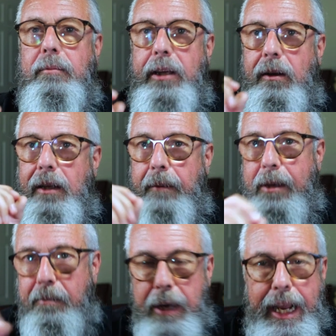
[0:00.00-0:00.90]
It'll let
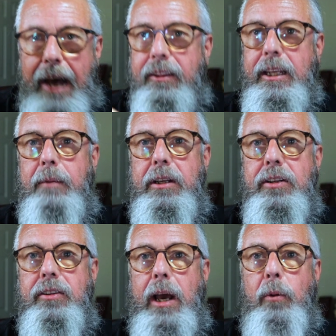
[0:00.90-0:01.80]
me pick out the
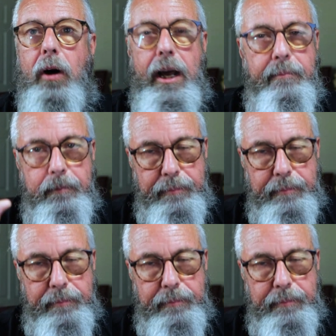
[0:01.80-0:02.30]
images I want,